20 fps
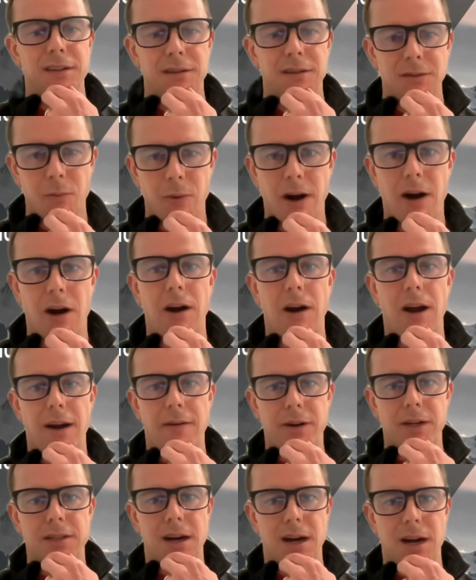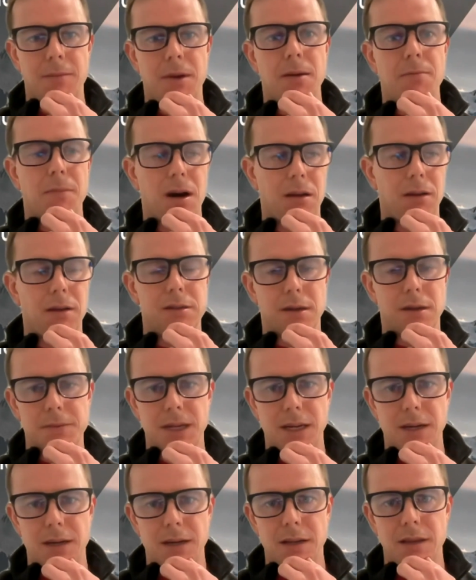where every time a model is
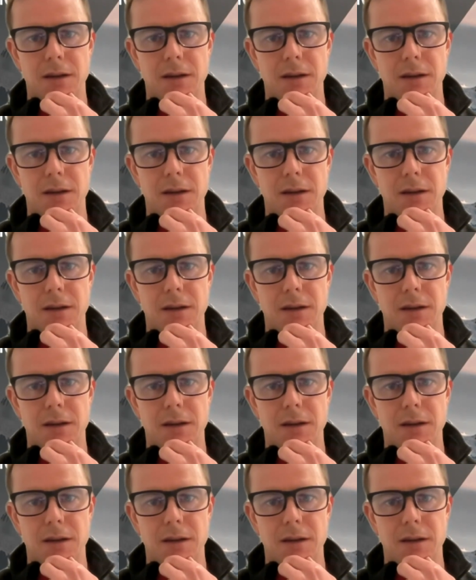updated,